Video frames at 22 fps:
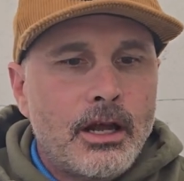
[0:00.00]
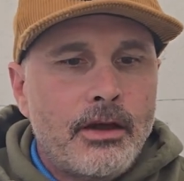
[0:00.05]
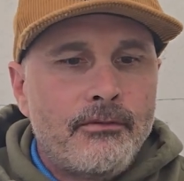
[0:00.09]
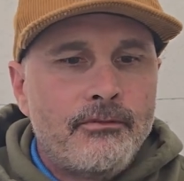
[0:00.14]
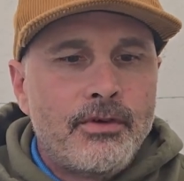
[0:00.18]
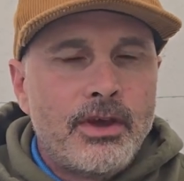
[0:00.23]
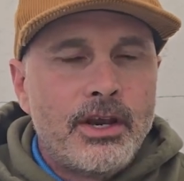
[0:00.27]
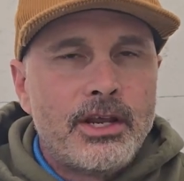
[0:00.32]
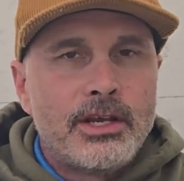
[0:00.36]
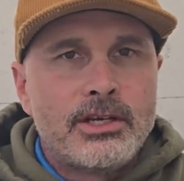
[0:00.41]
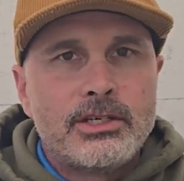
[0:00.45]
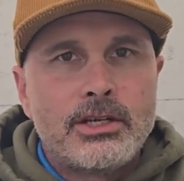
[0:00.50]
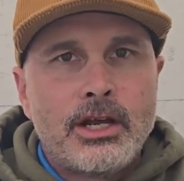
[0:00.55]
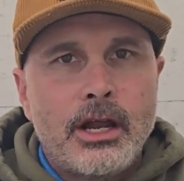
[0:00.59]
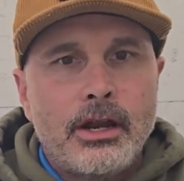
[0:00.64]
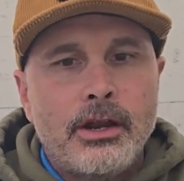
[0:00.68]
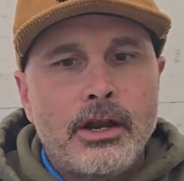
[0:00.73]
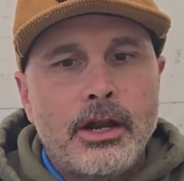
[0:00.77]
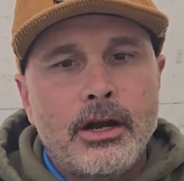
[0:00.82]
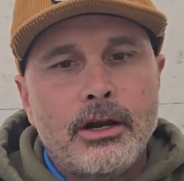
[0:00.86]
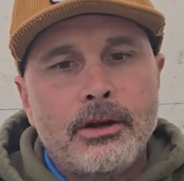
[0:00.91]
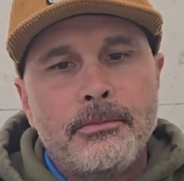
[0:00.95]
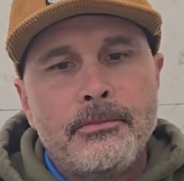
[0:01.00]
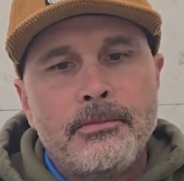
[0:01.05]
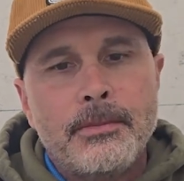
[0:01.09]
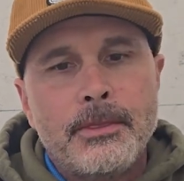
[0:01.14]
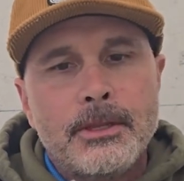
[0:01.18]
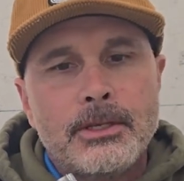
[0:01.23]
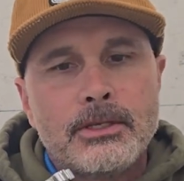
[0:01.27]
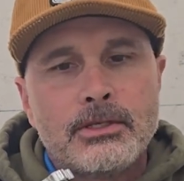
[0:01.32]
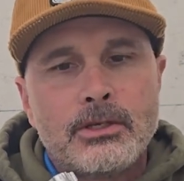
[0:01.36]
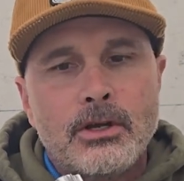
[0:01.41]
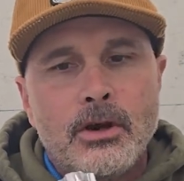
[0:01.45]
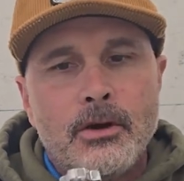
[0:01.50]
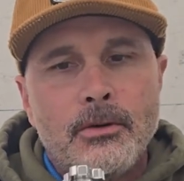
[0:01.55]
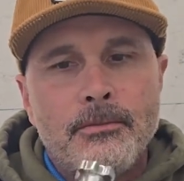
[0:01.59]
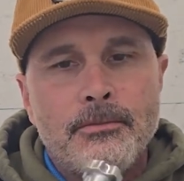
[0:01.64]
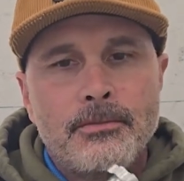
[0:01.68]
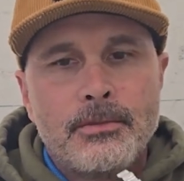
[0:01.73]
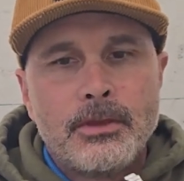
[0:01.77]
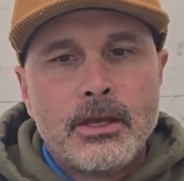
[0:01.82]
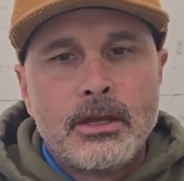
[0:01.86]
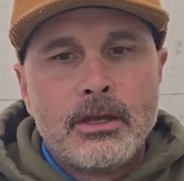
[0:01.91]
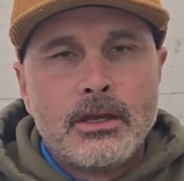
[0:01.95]
finish on there.
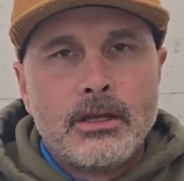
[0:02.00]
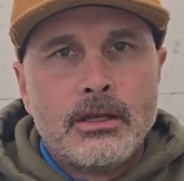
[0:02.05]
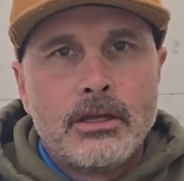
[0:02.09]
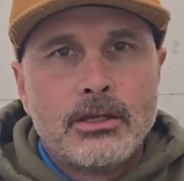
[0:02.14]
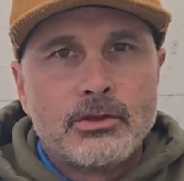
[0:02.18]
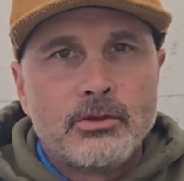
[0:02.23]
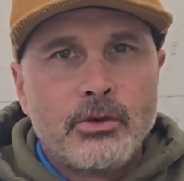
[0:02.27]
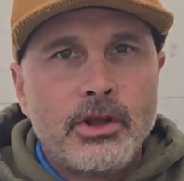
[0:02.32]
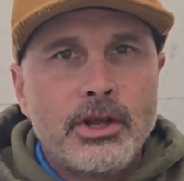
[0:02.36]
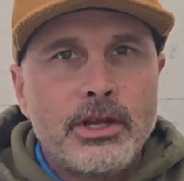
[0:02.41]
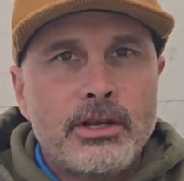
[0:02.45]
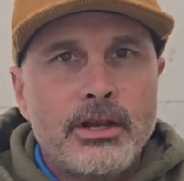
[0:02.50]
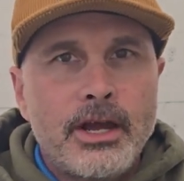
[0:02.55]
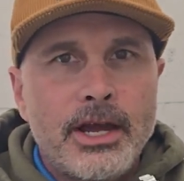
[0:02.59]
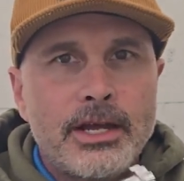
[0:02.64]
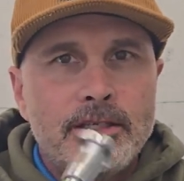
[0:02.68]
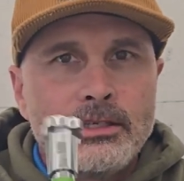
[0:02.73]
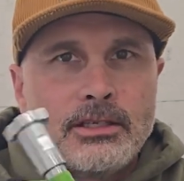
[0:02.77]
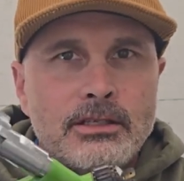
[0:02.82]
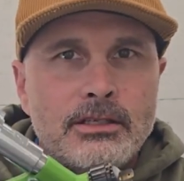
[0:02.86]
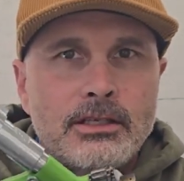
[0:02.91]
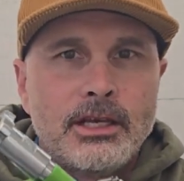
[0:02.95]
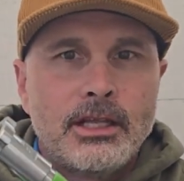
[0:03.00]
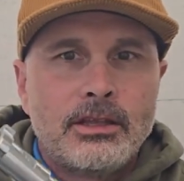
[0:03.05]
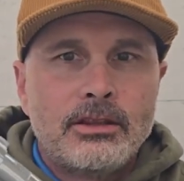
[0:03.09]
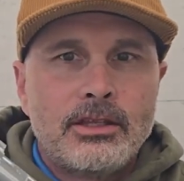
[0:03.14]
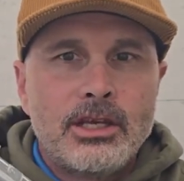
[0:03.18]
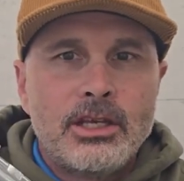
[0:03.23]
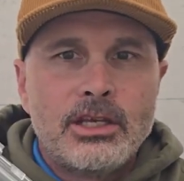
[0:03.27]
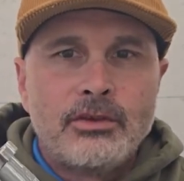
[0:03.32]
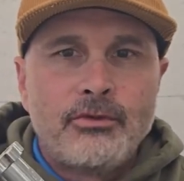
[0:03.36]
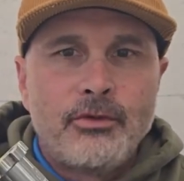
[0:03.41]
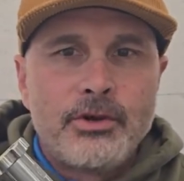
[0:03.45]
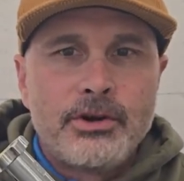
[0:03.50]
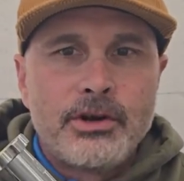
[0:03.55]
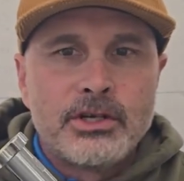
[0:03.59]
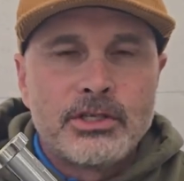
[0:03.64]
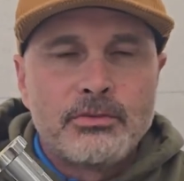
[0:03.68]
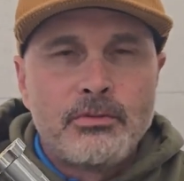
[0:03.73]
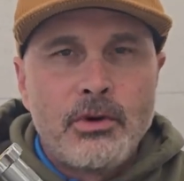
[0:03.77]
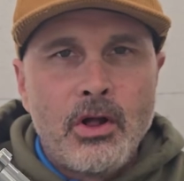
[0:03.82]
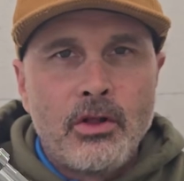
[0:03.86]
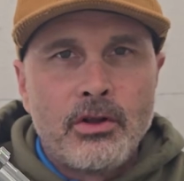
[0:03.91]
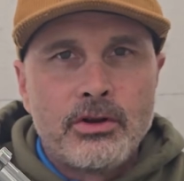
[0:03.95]
So it's really nice to get these for your
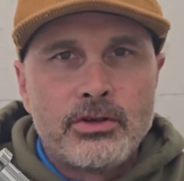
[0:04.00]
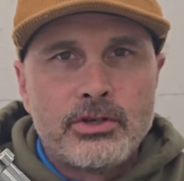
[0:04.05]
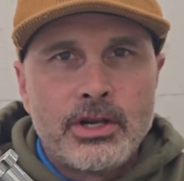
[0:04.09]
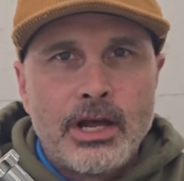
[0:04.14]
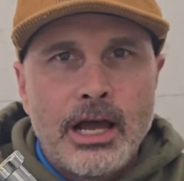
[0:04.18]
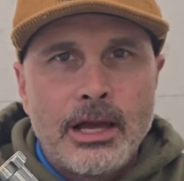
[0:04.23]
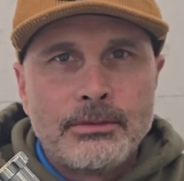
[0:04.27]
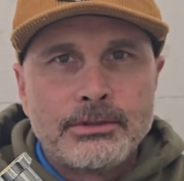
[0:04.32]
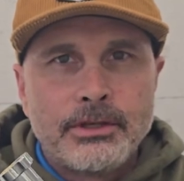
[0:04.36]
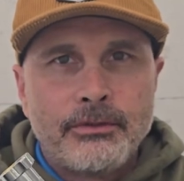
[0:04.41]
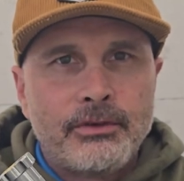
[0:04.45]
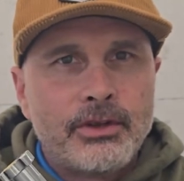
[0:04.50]
smaller jobs.